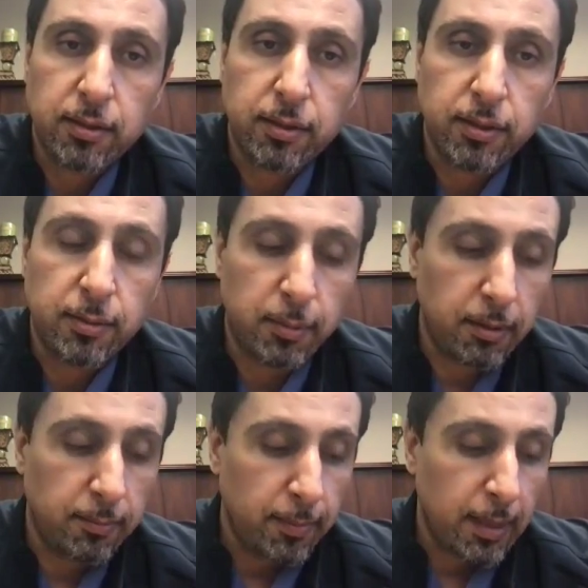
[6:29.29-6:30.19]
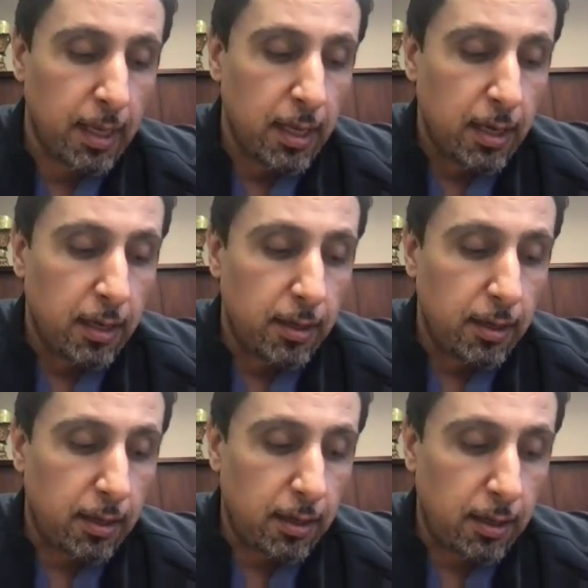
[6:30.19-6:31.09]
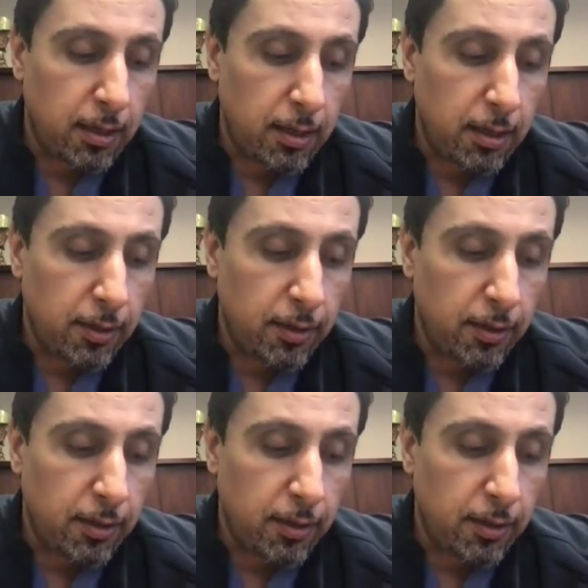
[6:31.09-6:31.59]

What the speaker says: reasonable. The